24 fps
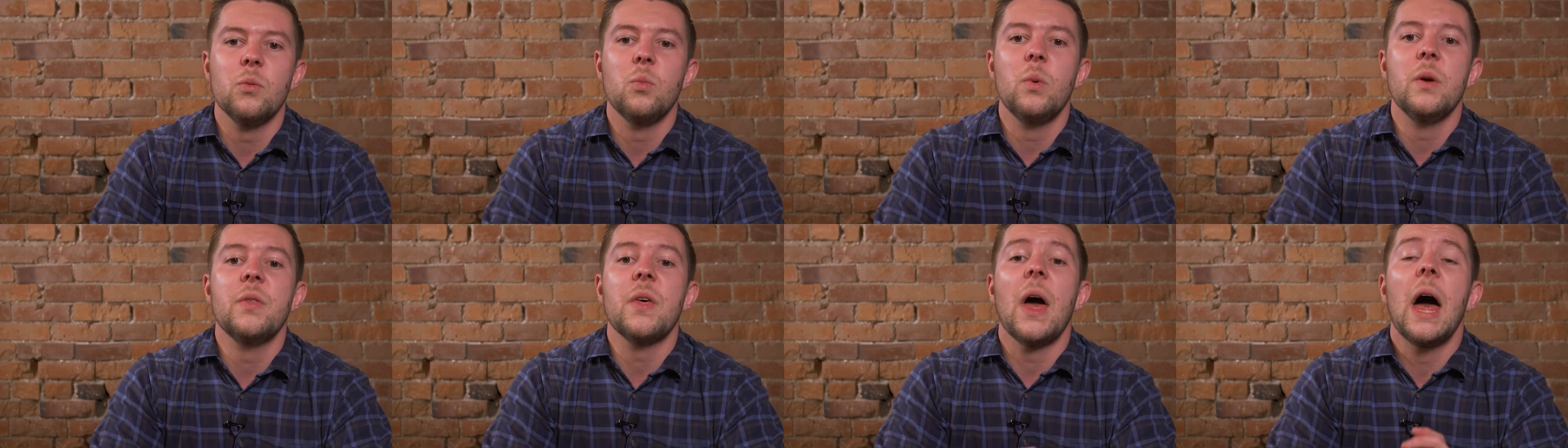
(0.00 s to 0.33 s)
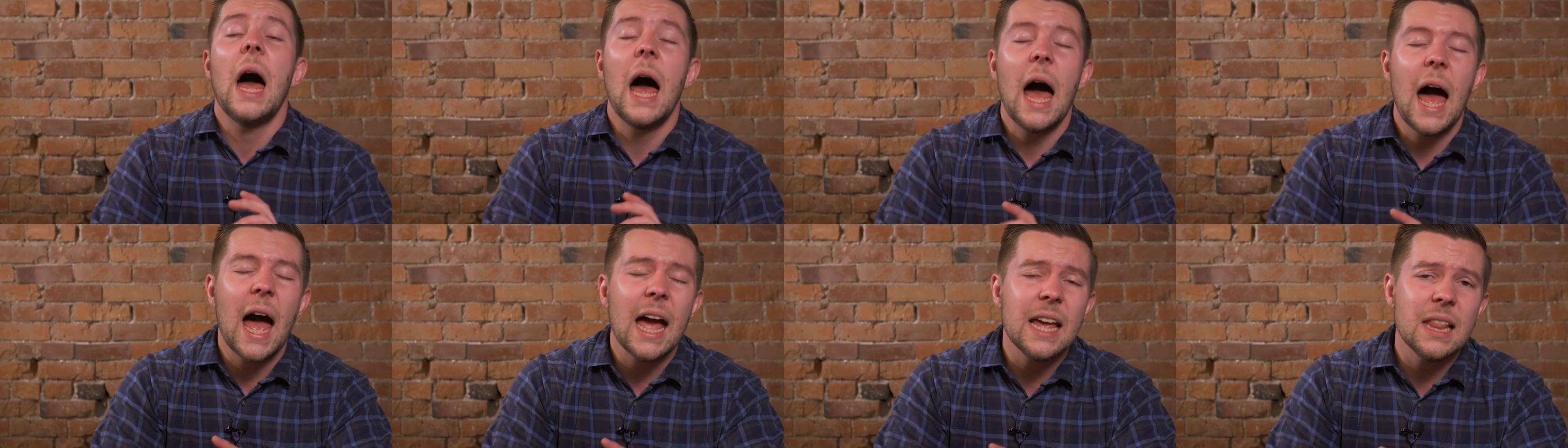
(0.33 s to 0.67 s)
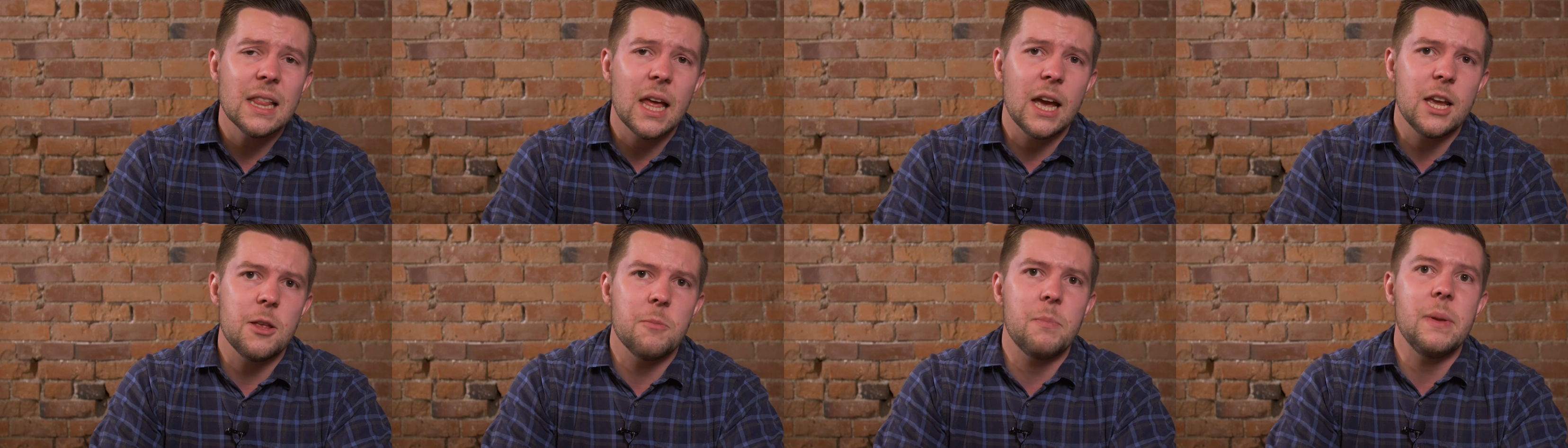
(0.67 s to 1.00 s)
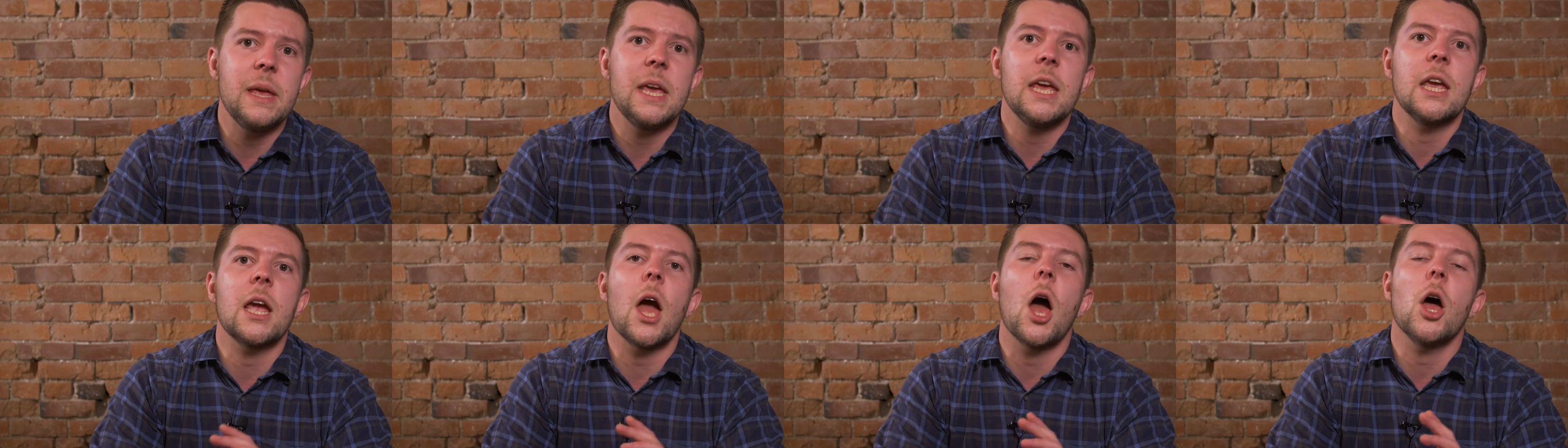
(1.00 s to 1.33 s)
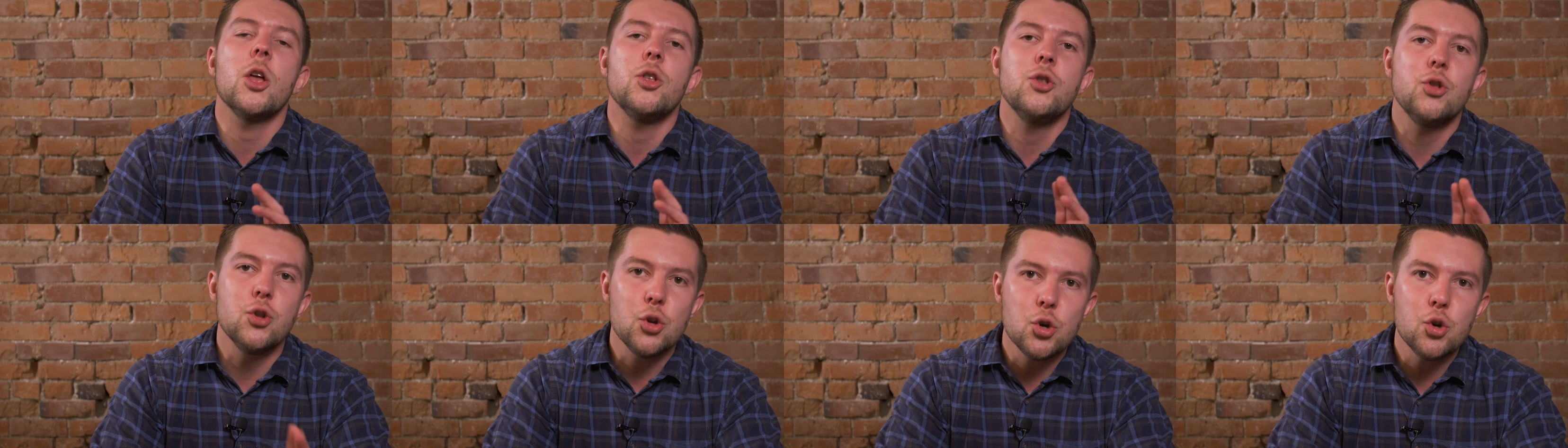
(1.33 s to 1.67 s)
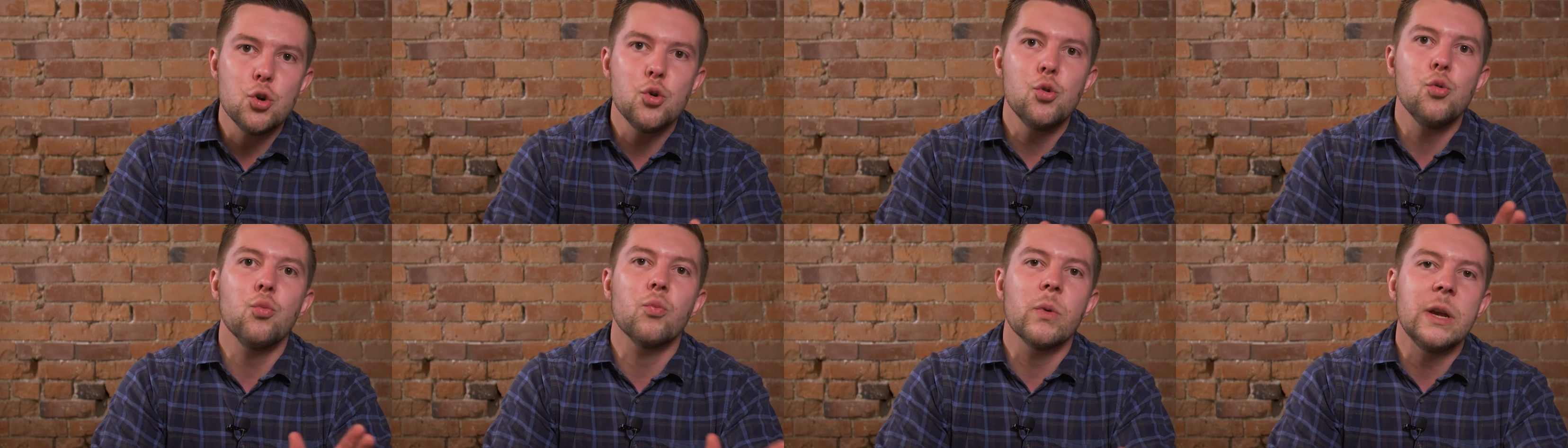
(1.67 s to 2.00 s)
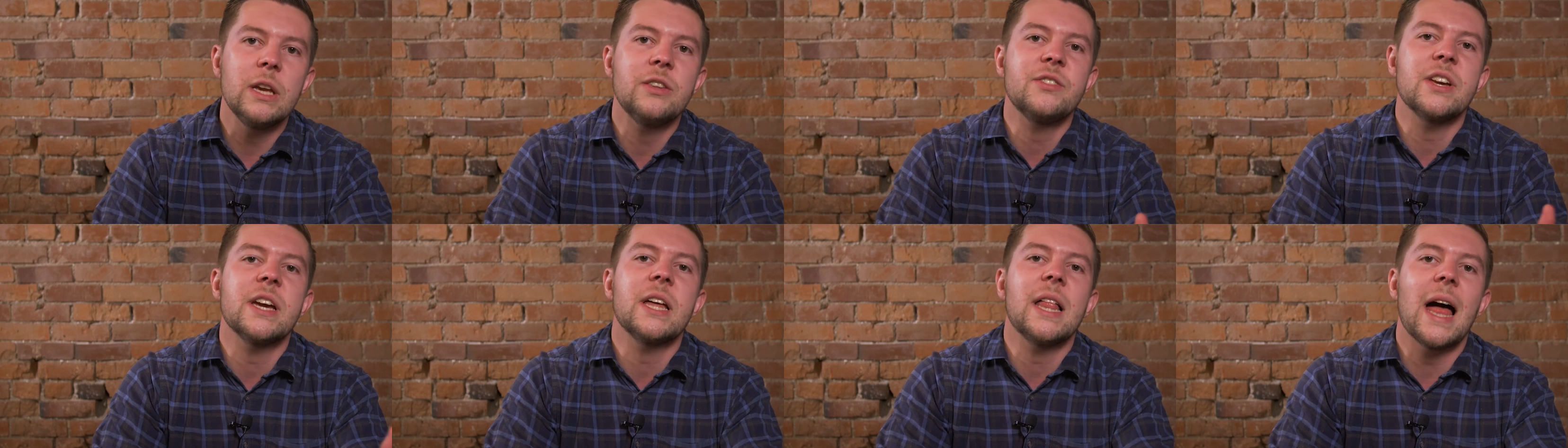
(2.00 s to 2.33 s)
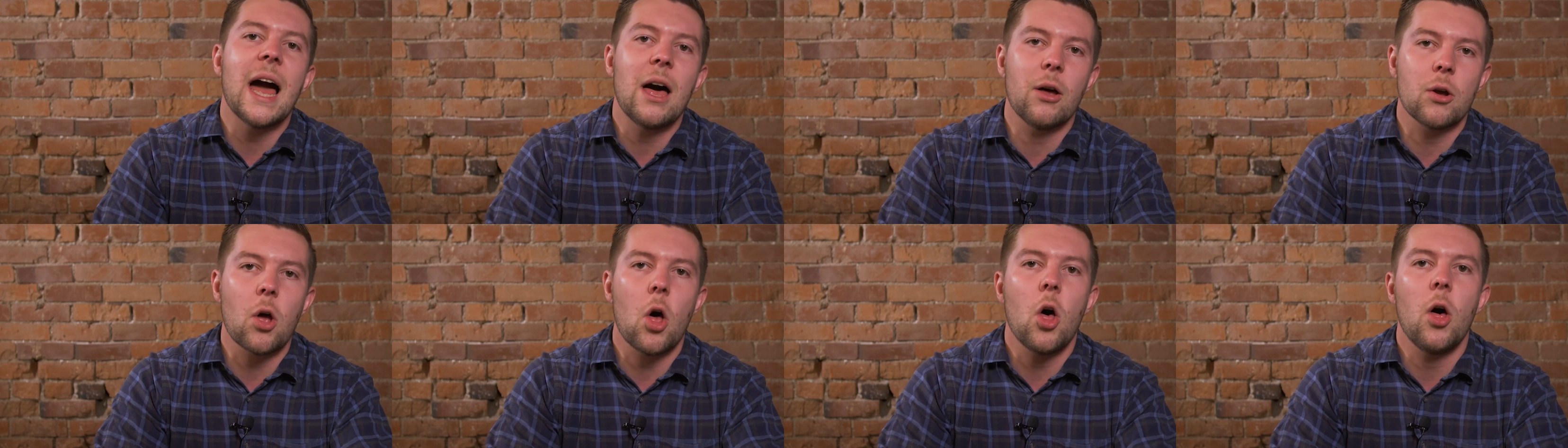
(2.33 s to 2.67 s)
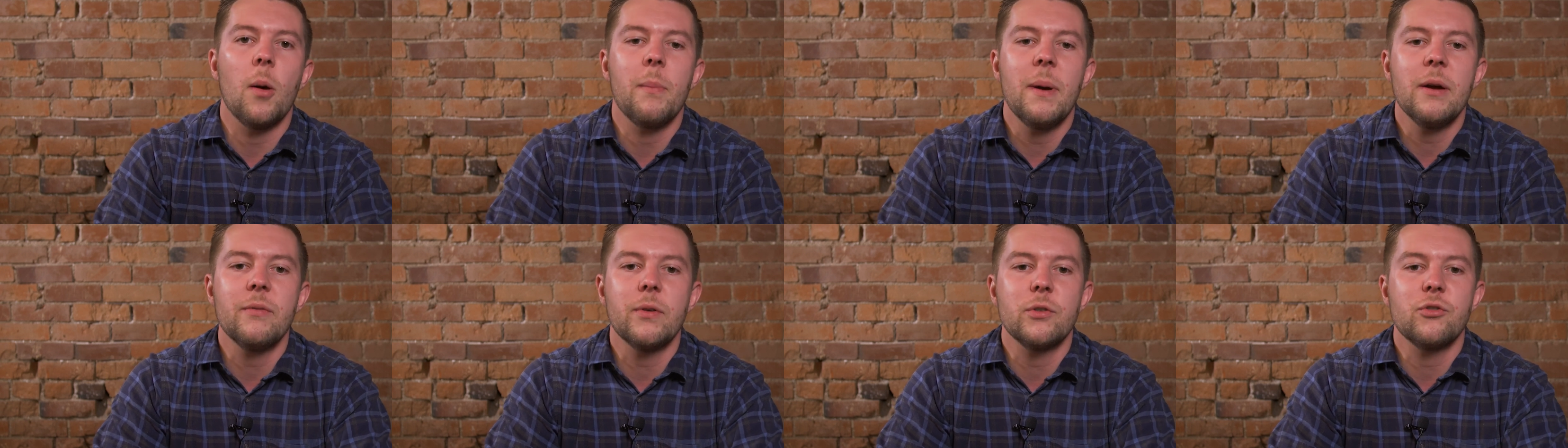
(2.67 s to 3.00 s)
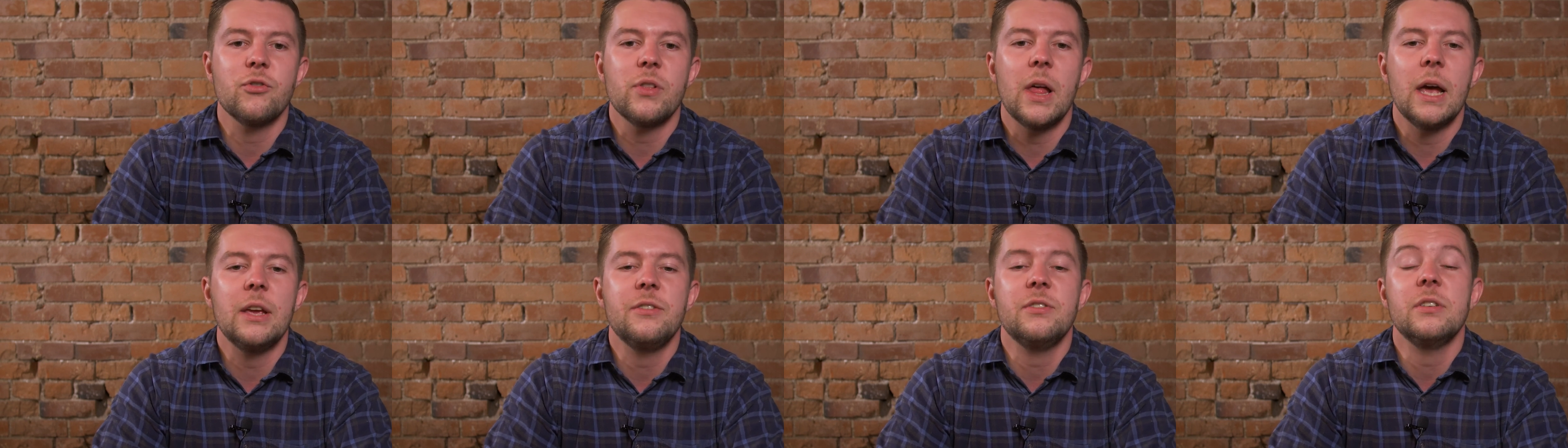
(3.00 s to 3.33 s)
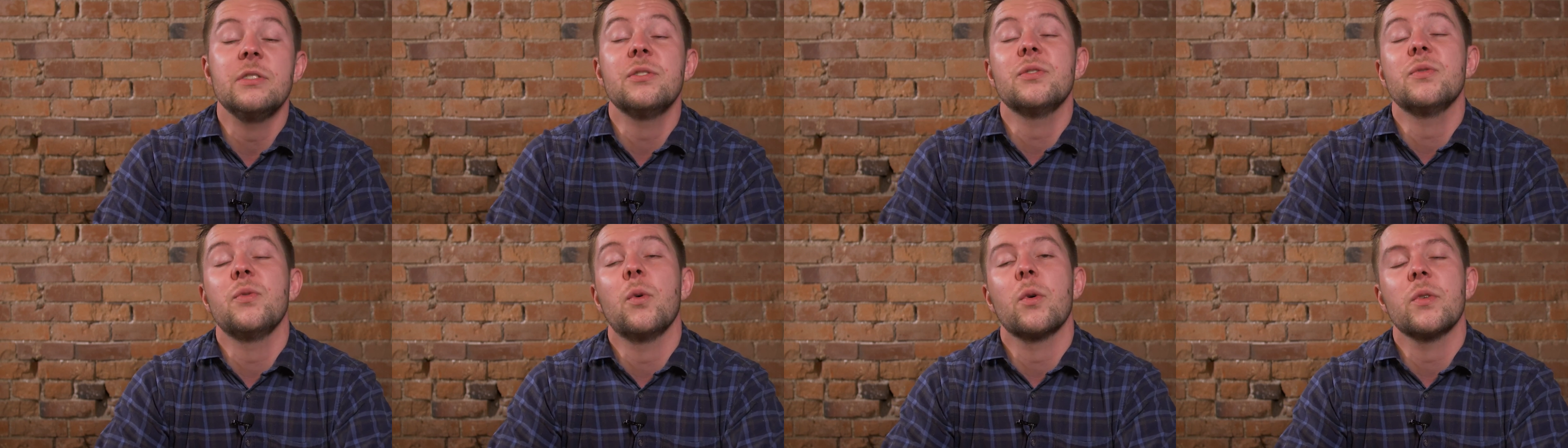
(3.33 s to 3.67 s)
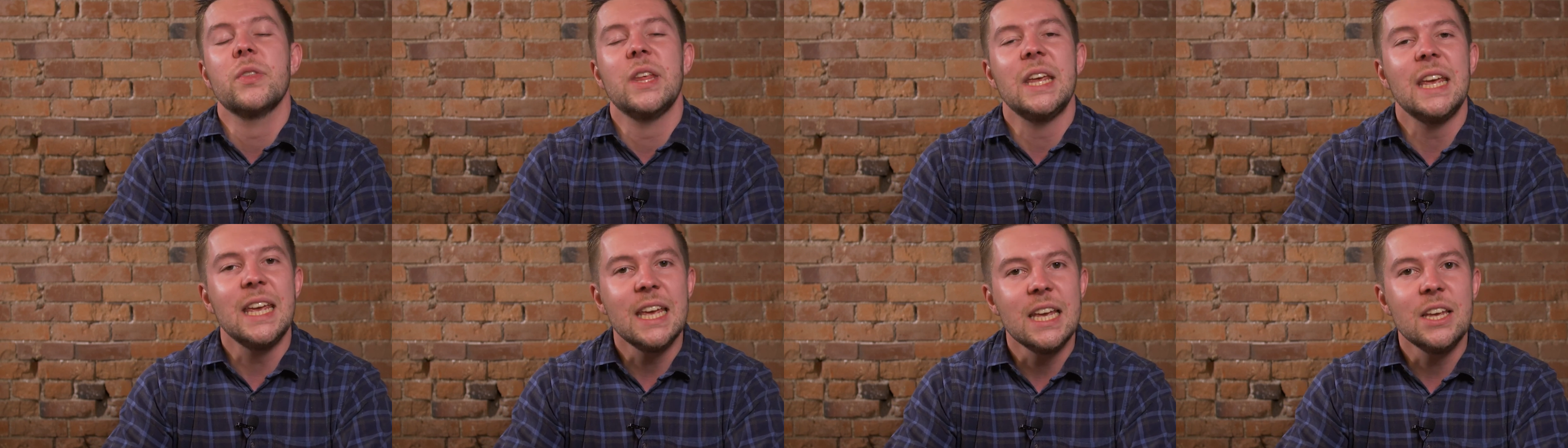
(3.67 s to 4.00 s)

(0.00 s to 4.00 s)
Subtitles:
with a highlight being a new retail alcohol beverage license for the